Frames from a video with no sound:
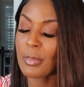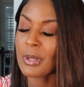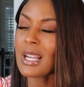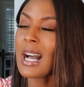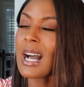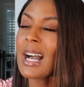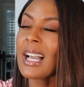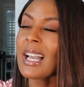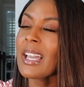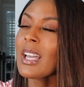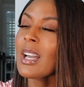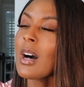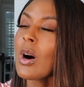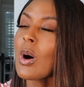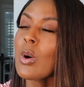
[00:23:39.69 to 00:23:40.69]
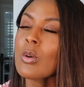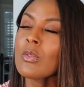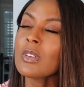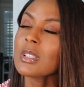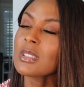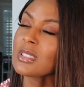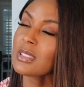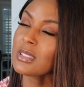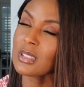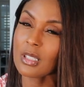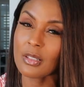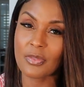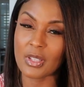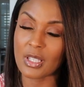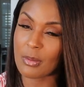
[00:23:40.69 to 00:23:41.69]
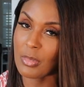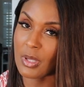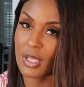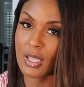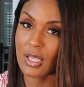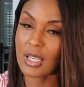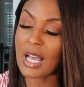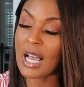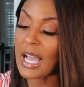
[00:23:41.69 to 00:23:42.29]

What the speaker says: but I overstuff that bag.